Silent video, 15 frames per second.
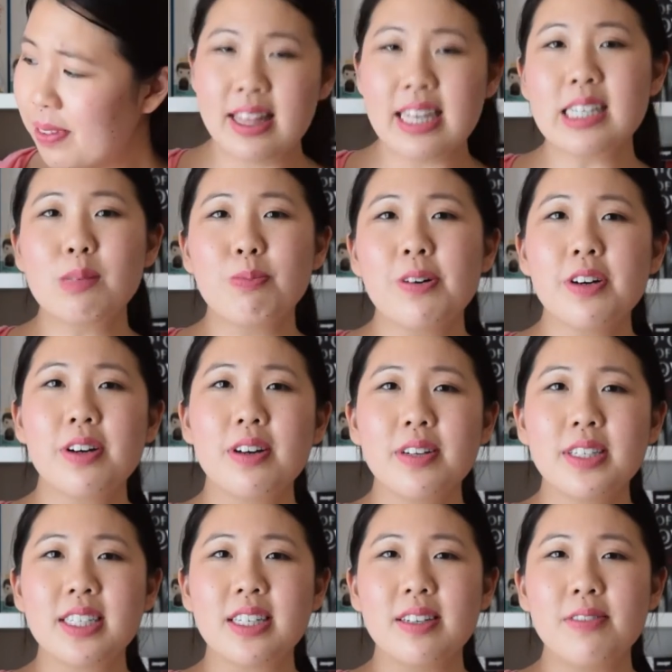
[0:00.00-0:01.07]
This book
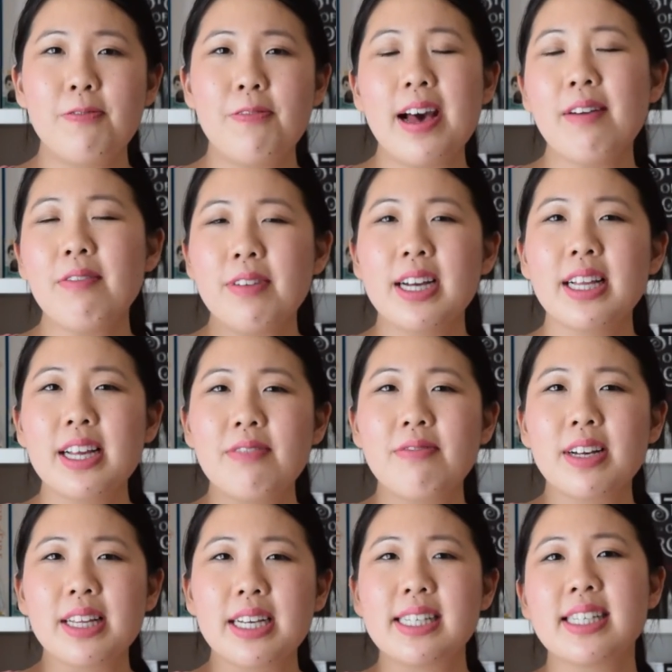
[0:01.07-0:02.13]
felt really
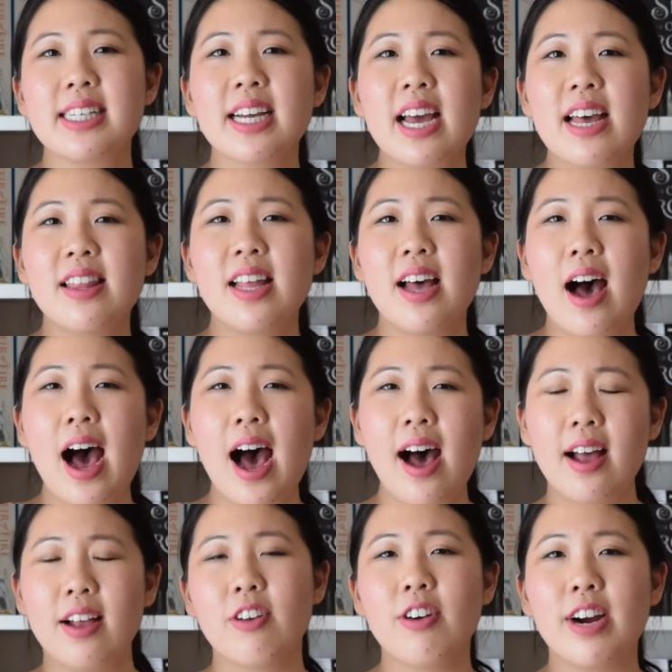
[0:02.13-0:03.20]
realistic and
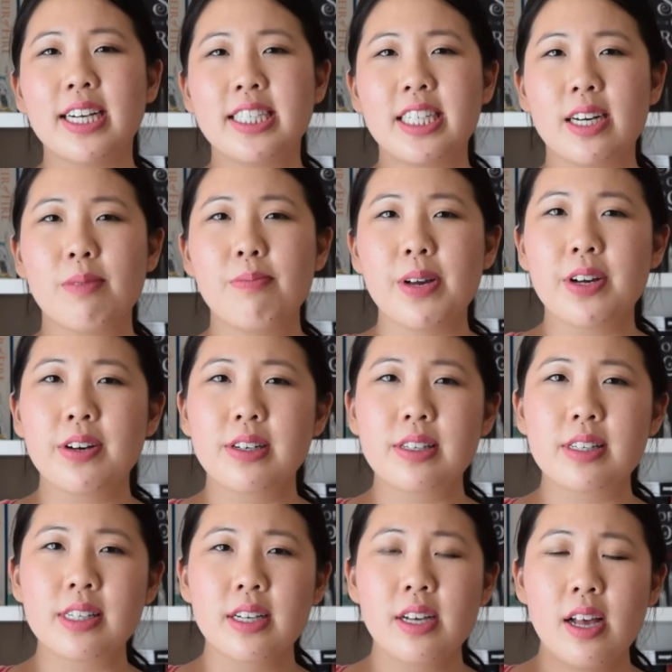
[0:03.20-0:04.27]
heart-crushing
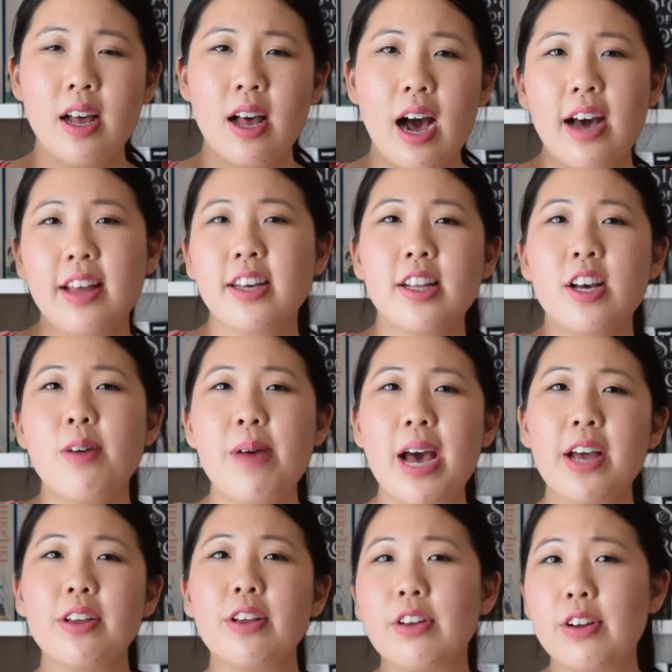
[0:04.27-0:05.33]
because I don't know
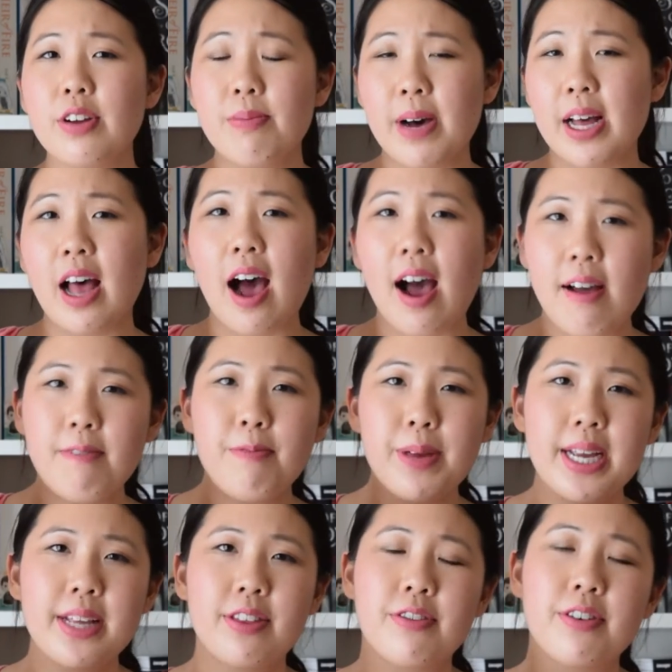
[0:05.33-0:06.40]
about you, but I've
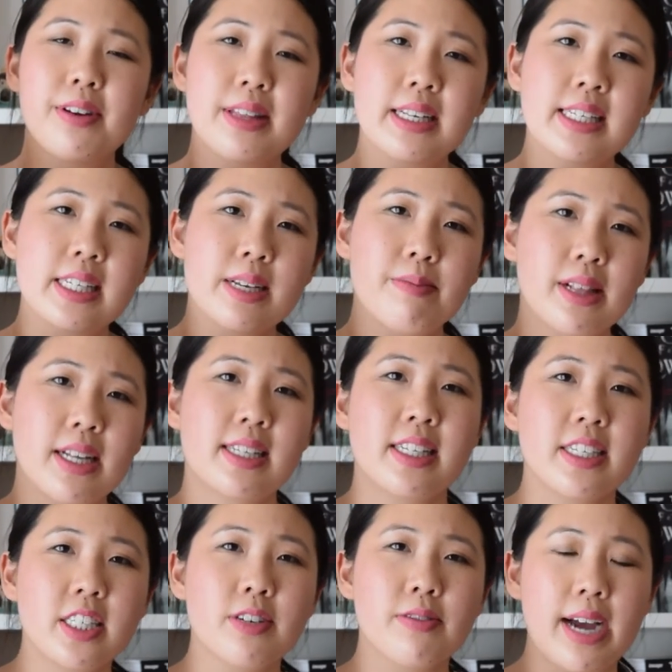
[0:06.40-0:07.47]
been through this similar
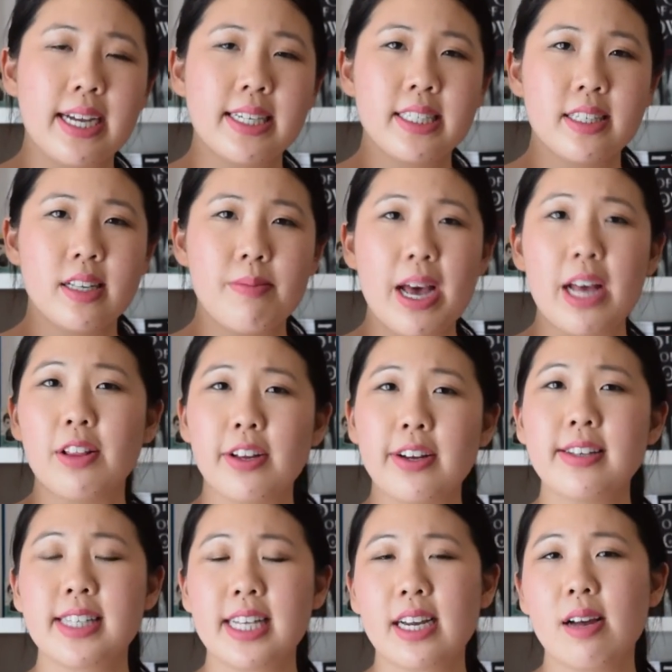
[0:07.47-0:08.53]
situation about
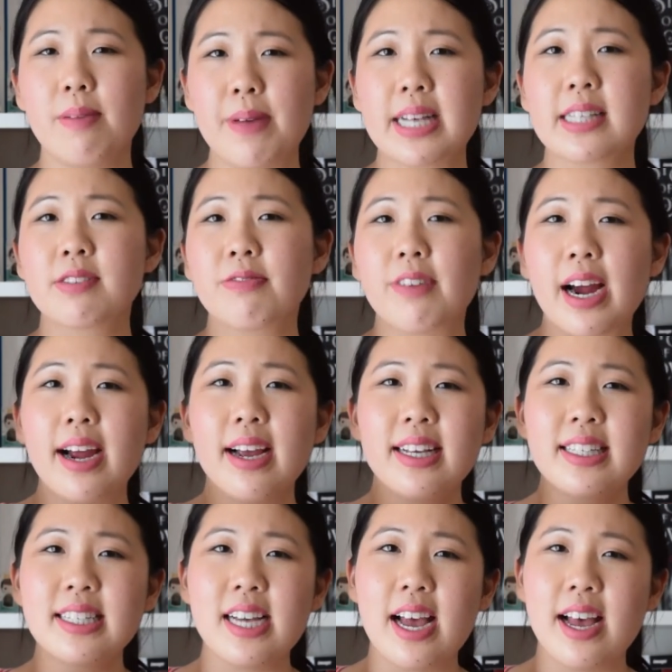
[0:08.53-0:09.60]
losing a best
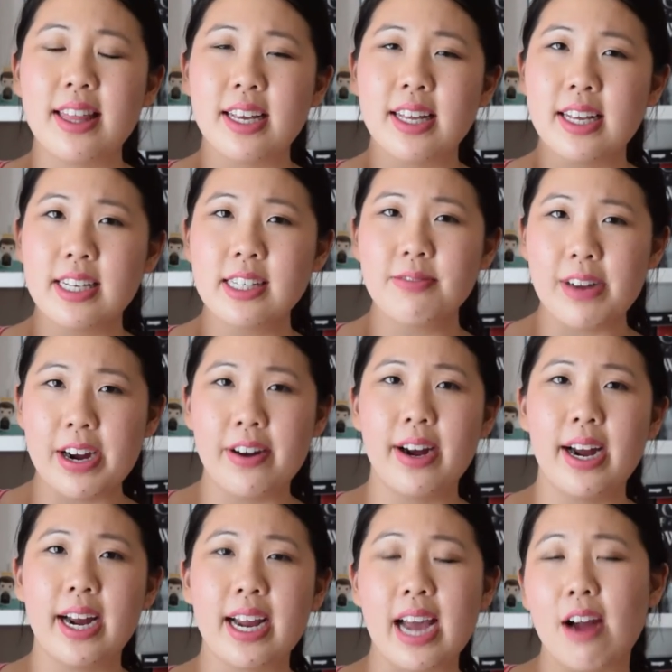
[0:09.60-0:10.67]
friend, and it is
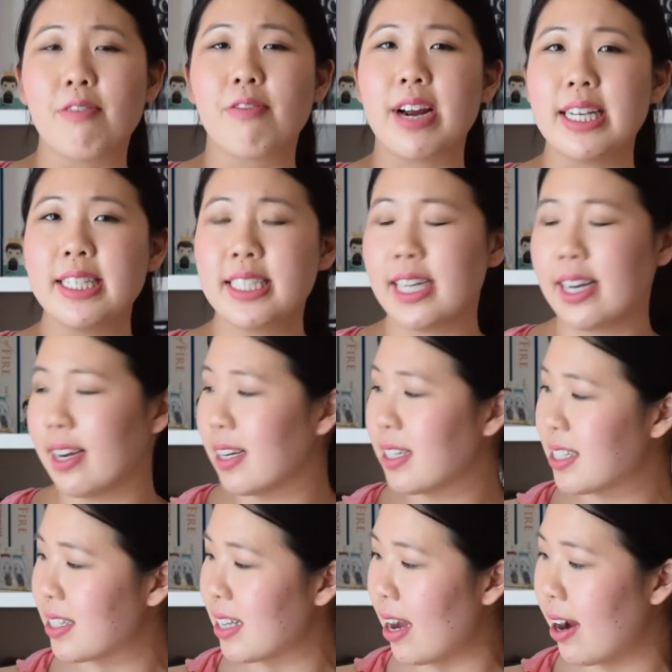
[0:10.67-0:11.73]
very gut-wrenching.
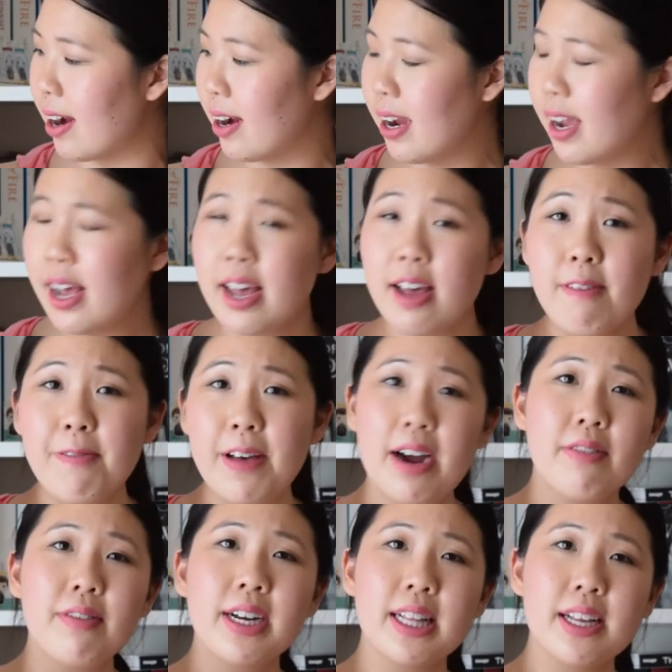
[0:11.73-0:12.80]
So it
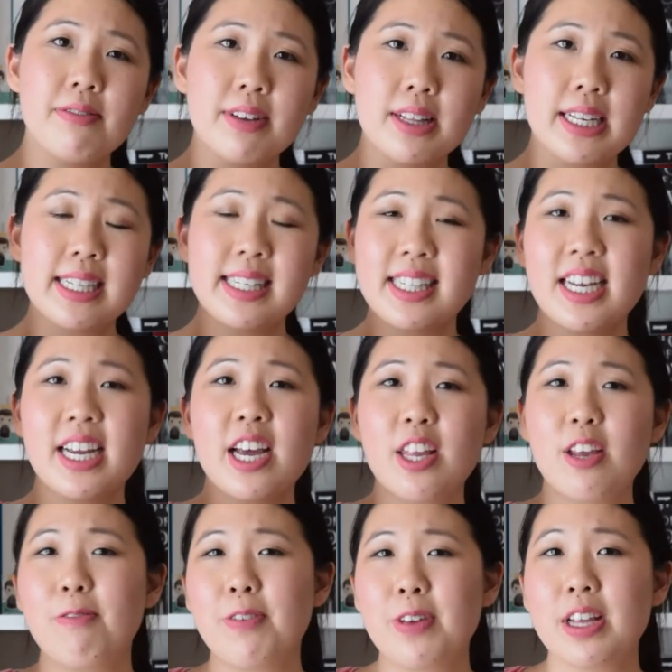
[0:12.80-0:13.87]
felt really realistic, and
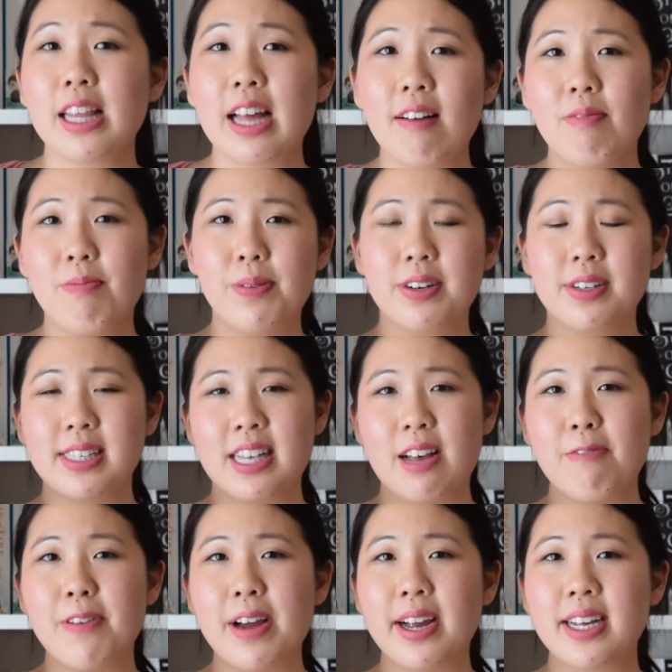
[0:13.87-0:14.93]
if you love books
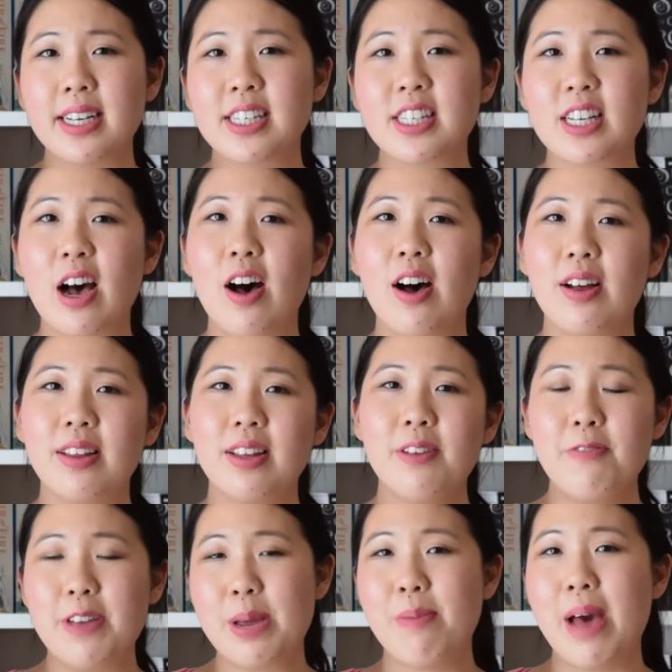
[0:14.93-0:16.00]
that focus on
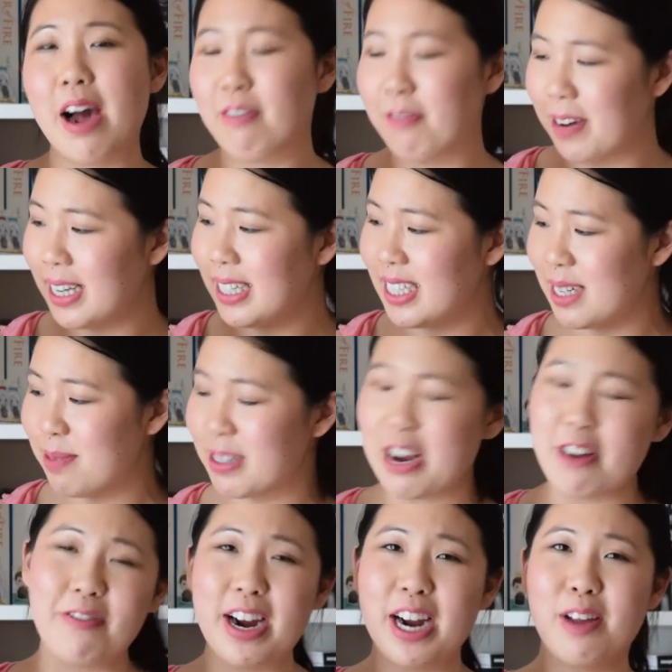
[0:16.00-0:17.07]
female friendships, I
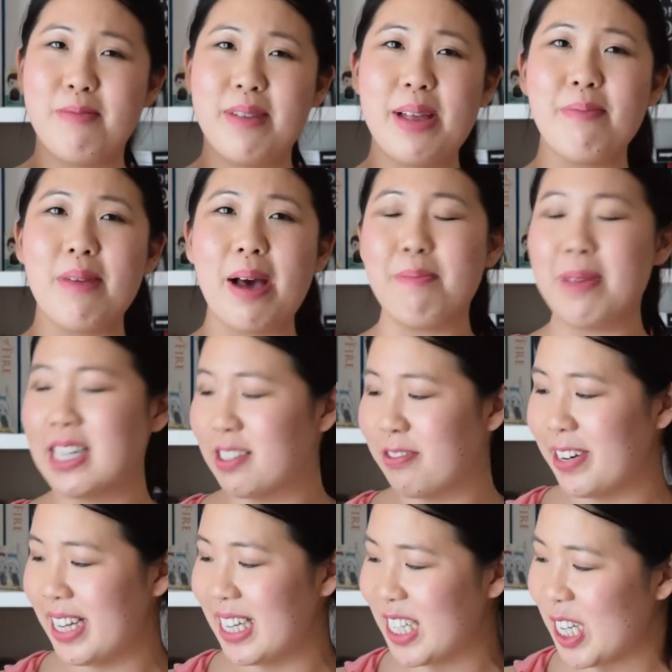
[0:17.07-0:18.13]
recommend My Best
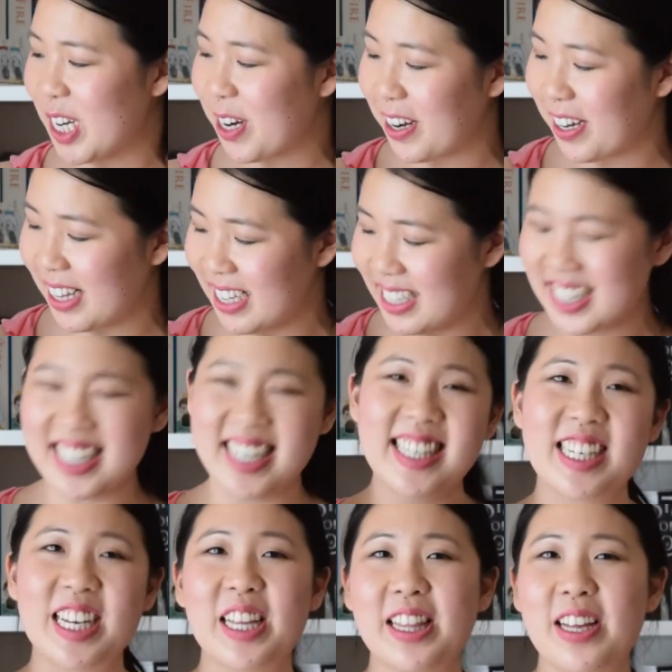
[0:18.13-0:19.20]
Friend is a Goddess.
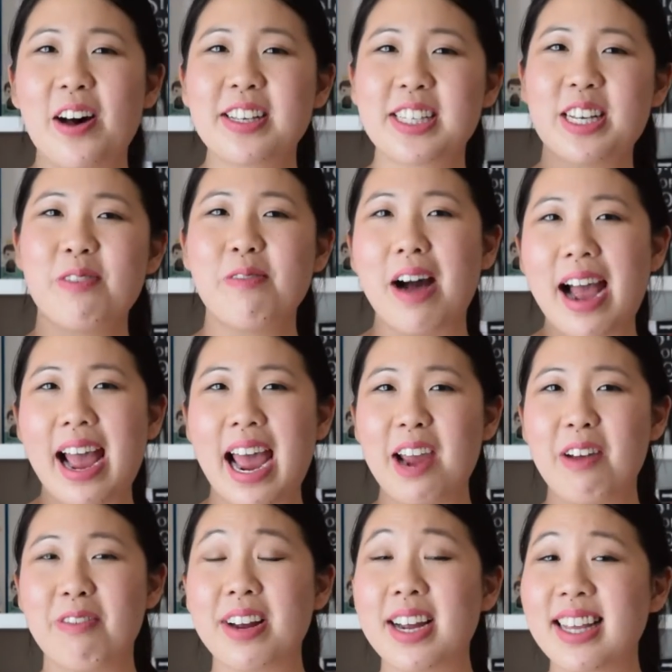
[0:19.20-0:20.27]
It's an Aussie
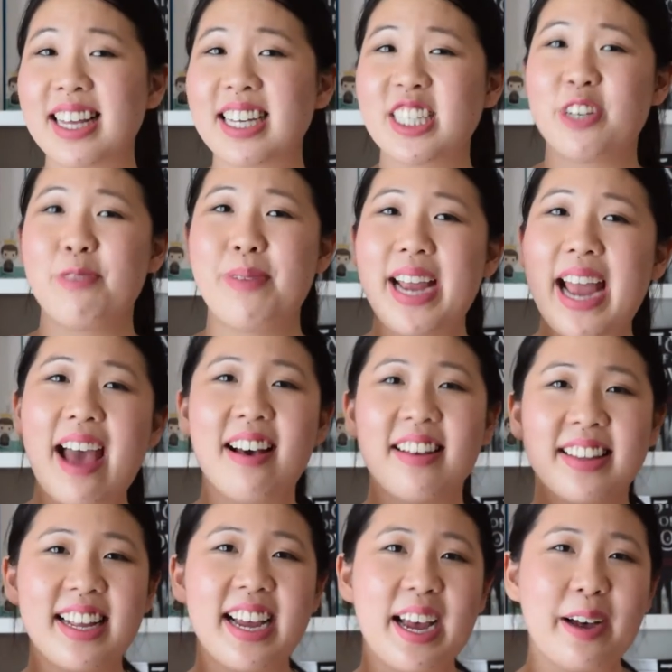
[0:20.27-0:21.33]
YA read that should be
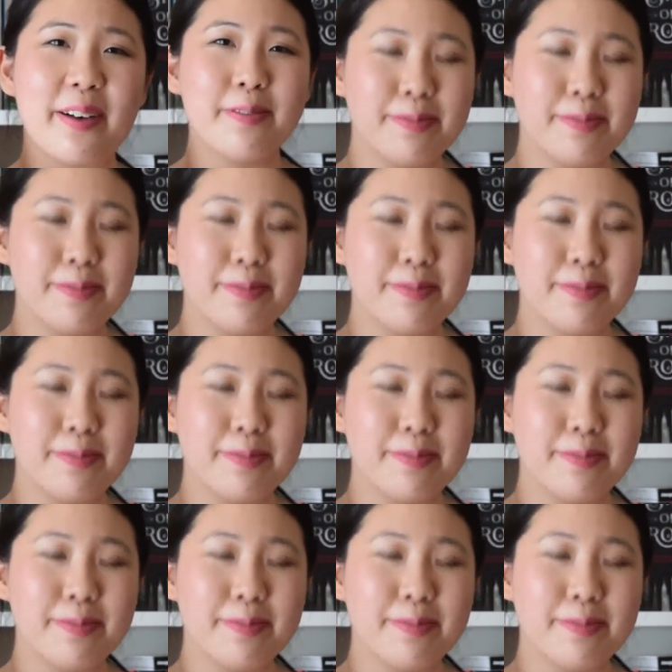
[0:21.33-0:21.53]
out now.